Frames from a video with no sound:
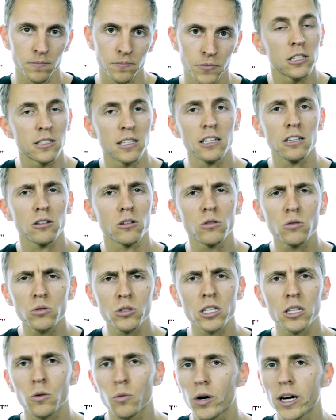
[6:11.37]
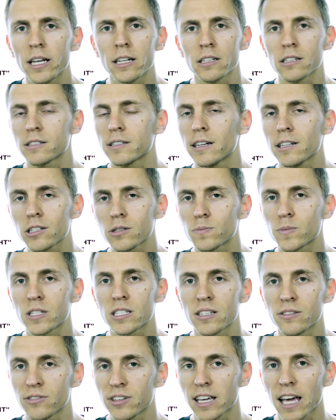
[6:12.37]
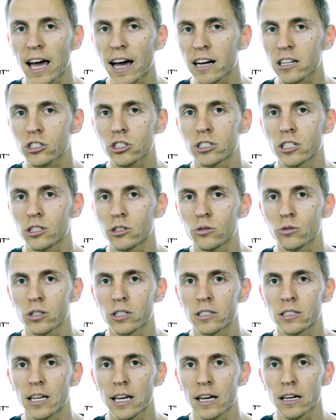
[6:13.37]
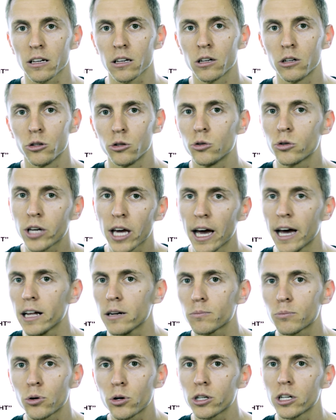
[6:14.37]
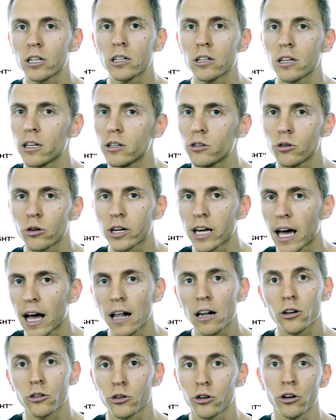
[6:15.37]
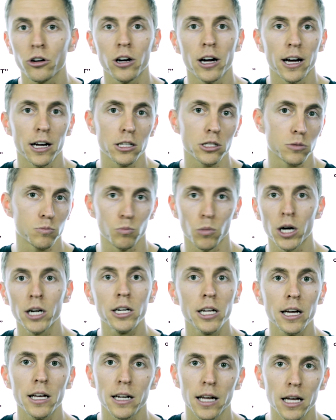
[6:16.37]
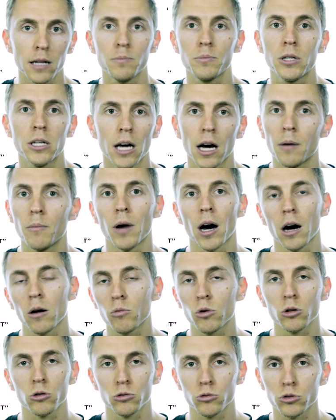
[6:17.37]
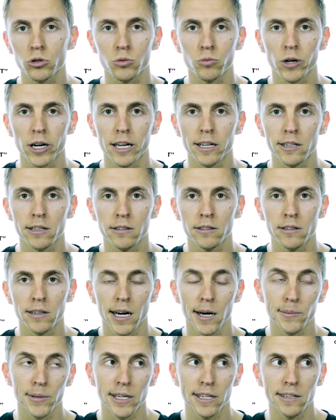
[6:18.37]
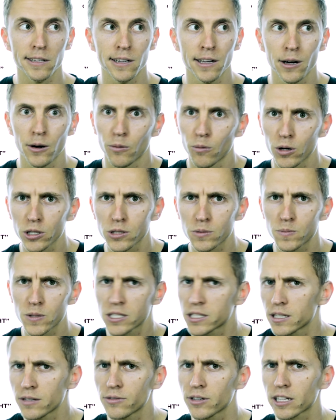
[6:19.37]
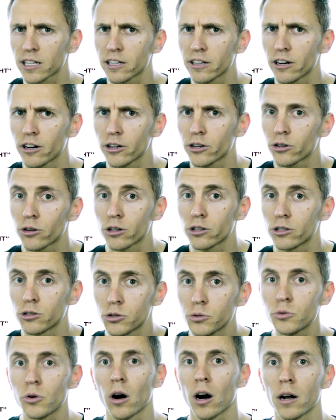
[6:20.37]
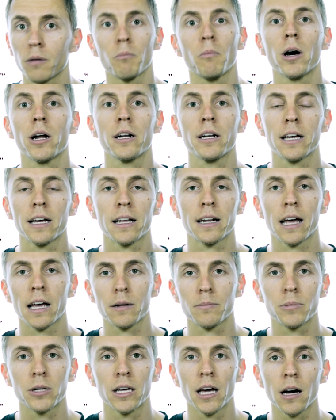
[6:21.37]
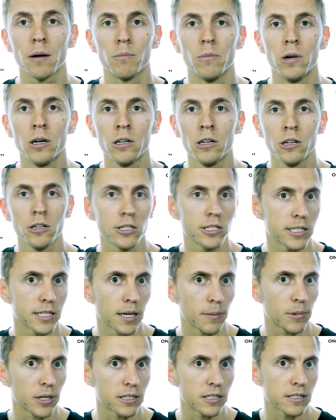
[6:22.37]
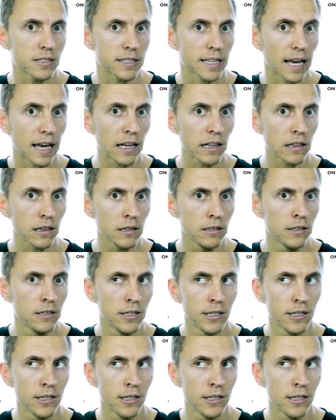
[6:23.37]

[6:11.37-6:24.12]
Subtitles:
See, losing weight is not a specific action that you can take. You can't put it in your calendar as Monday at 8 p.m. I will lose weight. I mean, what specifically are you going to do on Monday at 8 p.m.? Step on the scale?